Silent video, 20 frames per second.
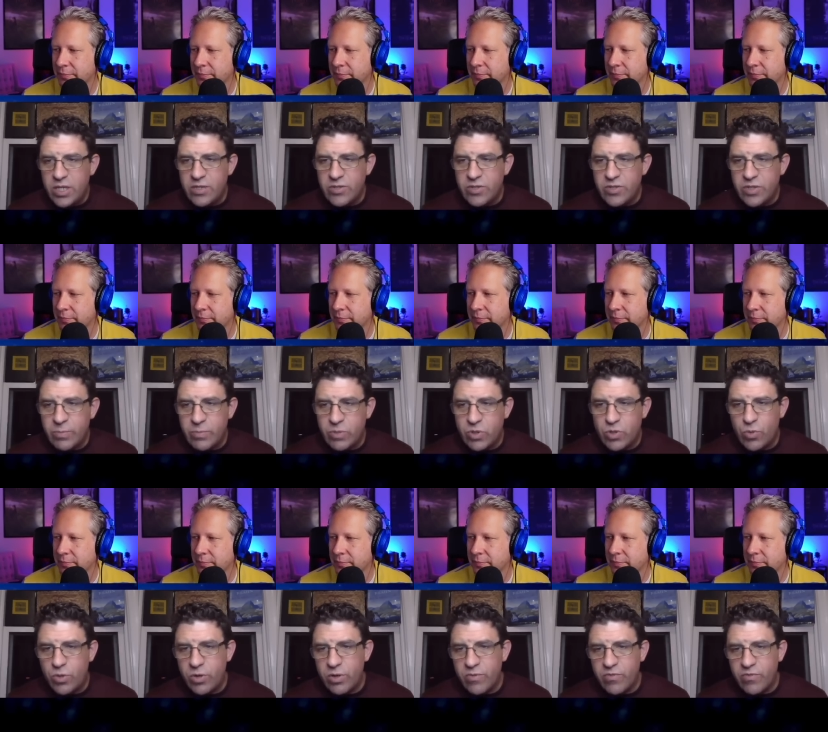Speaker 1: in some
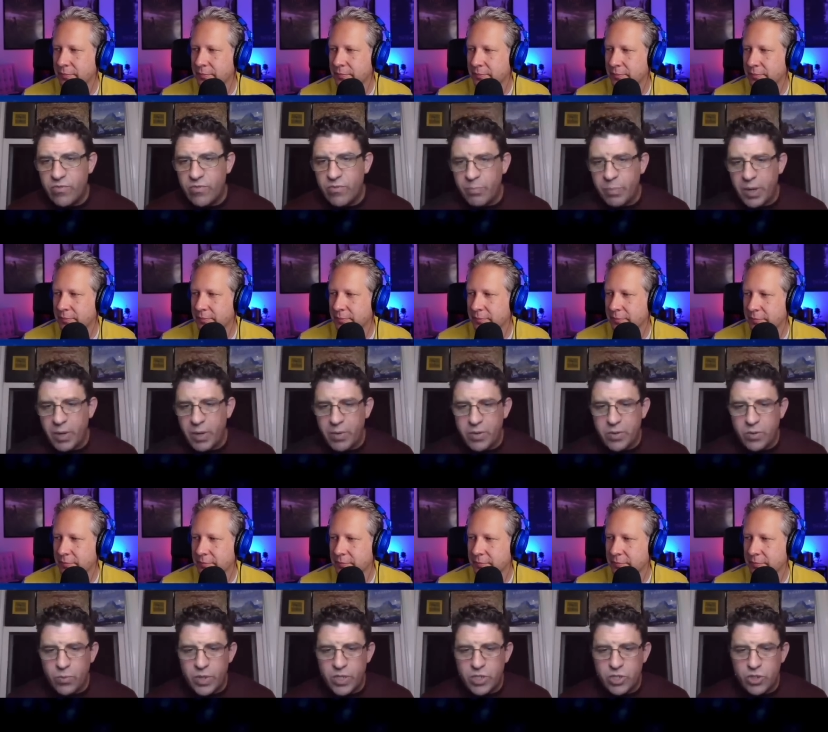sort of
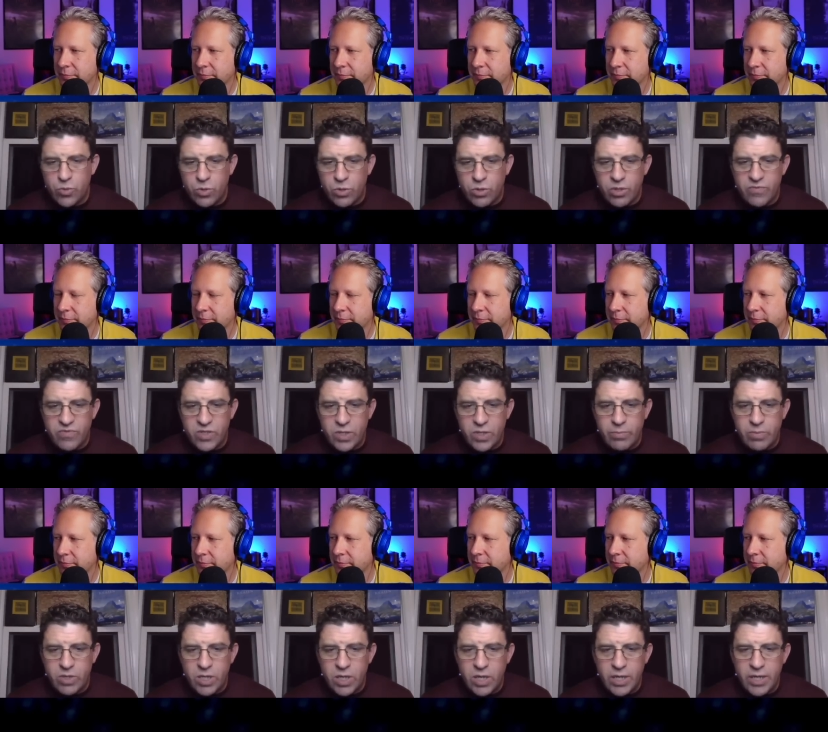burial ritual of
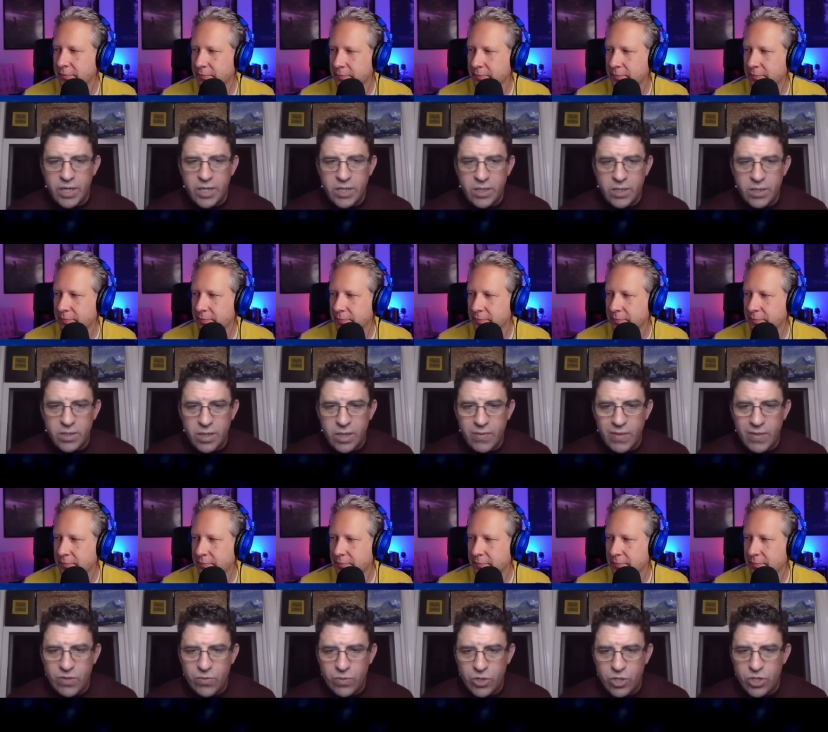some kind, and
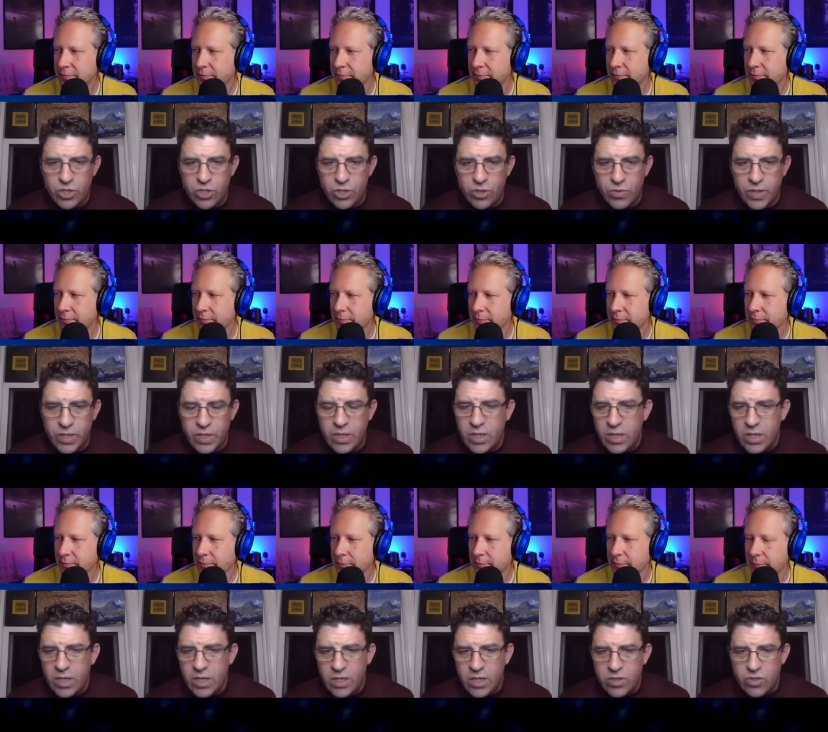that's what she's doing.
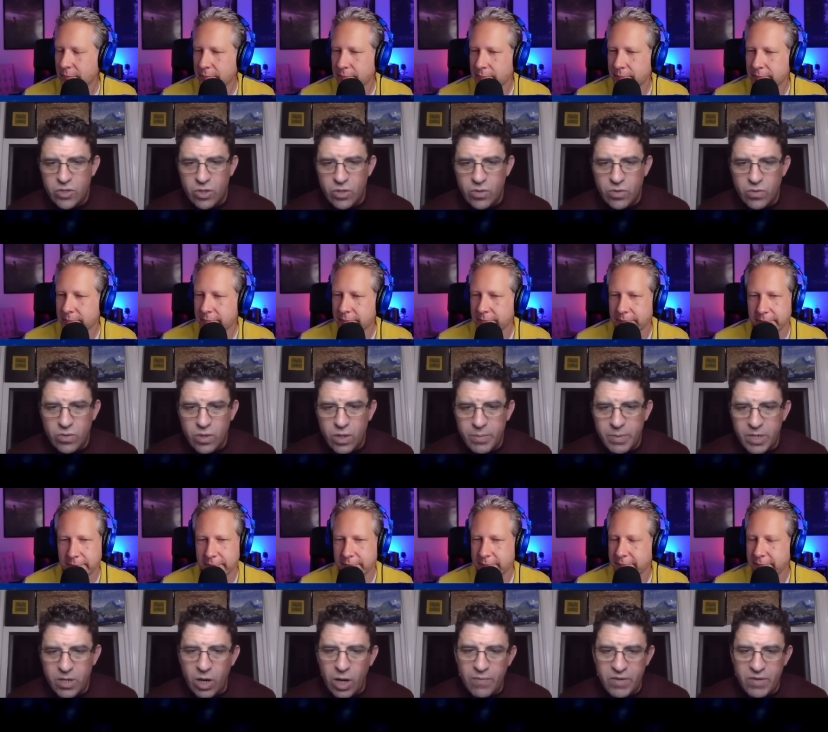So, I
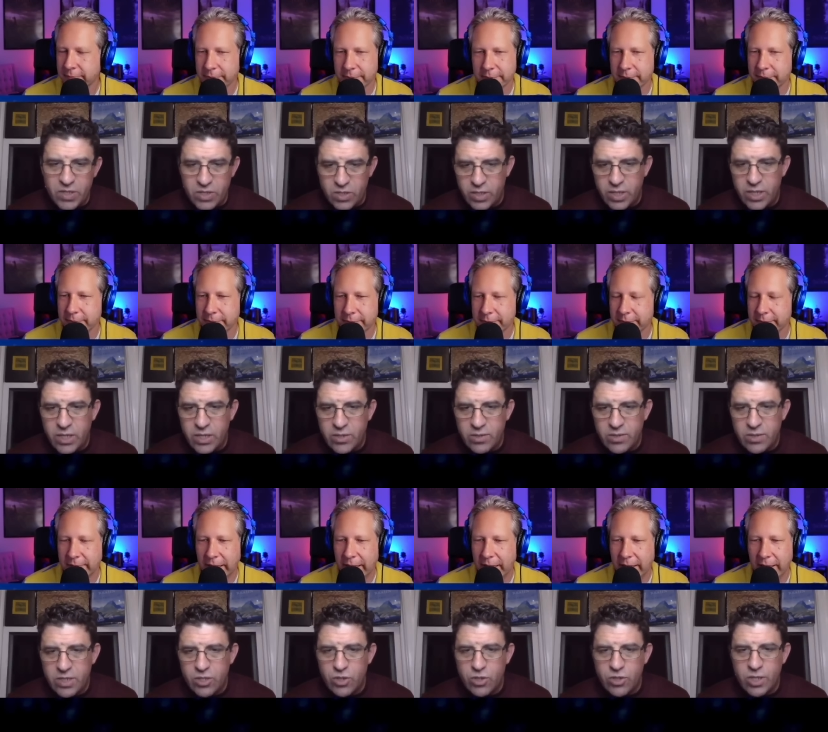mean, obviously,
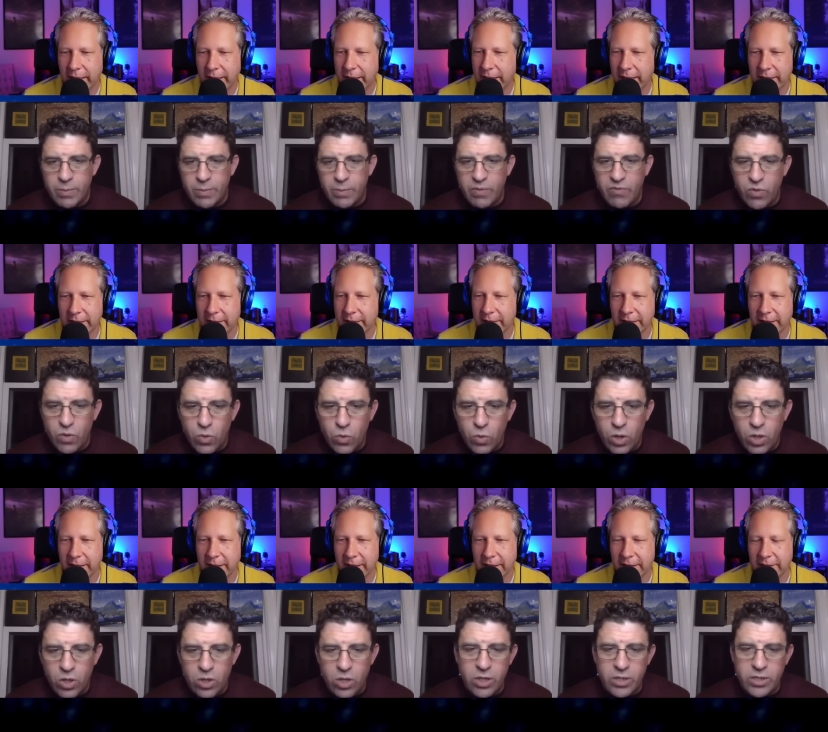because it took them a,
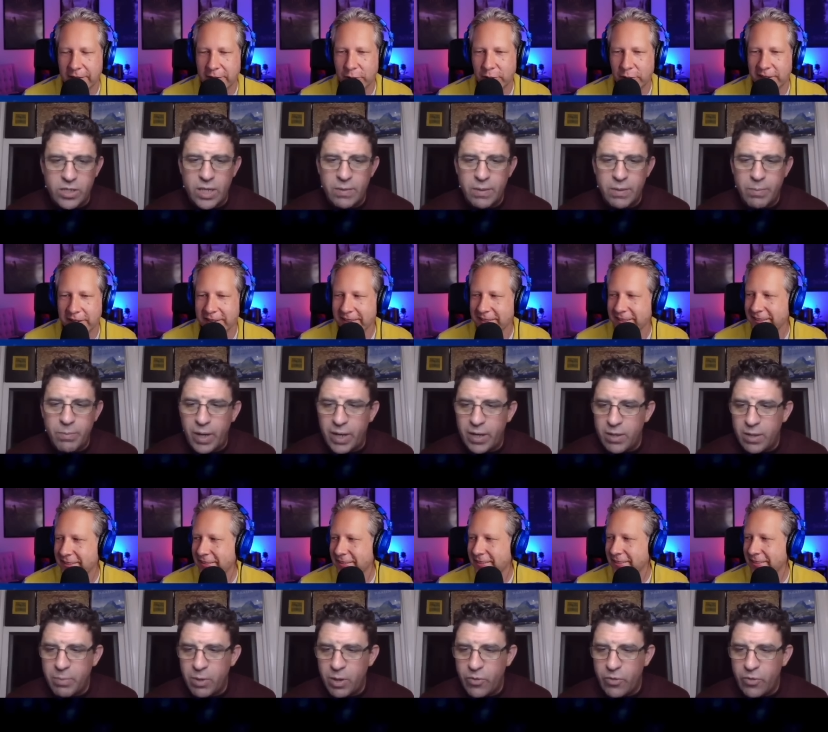a, long time to
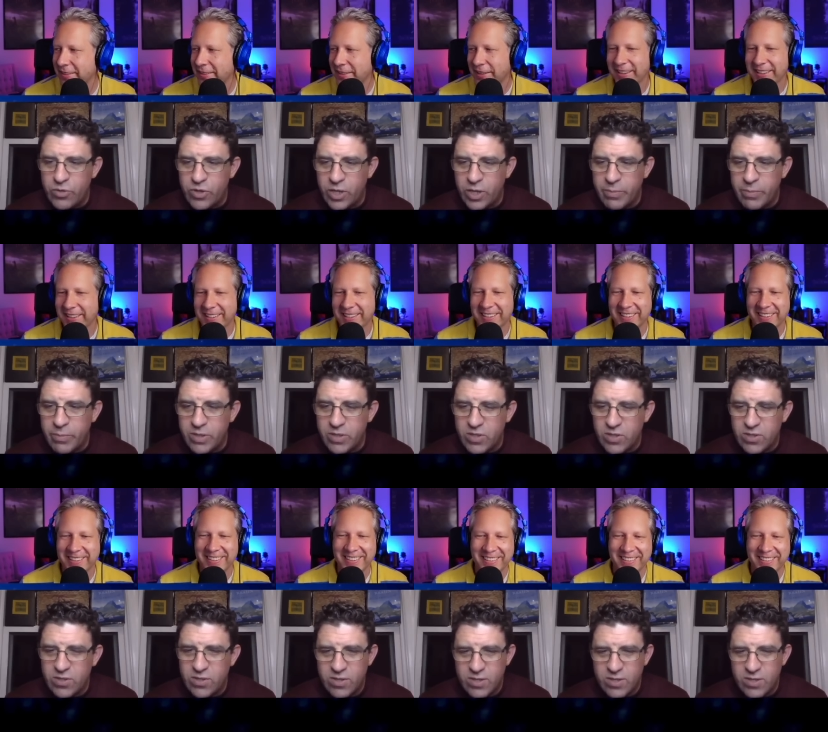pile up all those helmets.